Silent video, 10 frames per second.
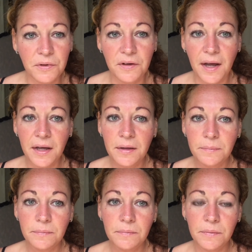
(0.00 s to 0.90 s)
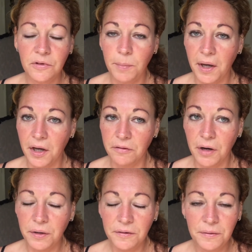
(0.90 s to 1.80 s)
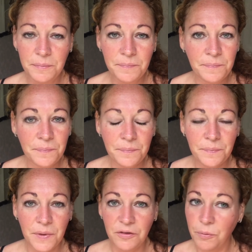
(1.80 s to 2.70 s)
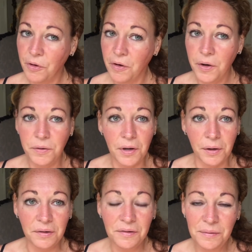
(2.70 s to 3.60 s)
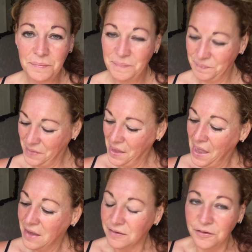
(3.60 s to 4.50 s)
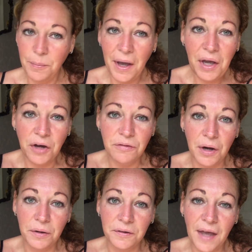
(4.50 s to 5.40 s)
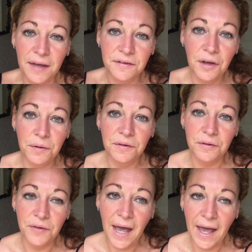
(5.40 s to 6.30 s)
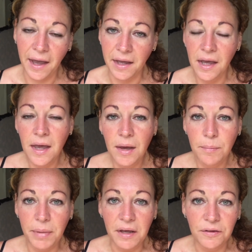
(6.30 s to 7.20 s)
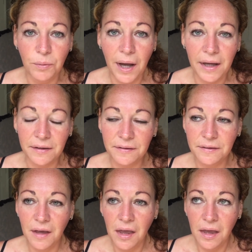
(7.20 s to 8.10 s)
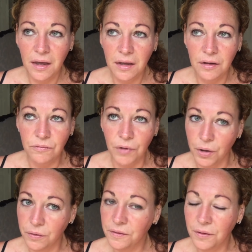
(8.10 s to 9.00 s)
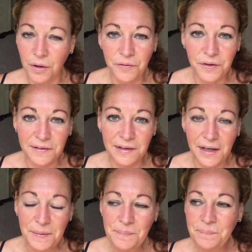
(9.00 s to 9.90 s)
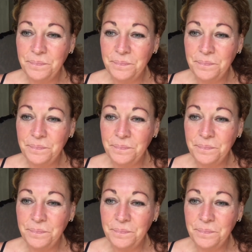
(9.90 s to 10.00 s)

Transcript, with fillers: Today, Tobacco Rose. Tomorrow, who knows? So Tobacco Rose has notes of hay, beeswax, rose, obviously.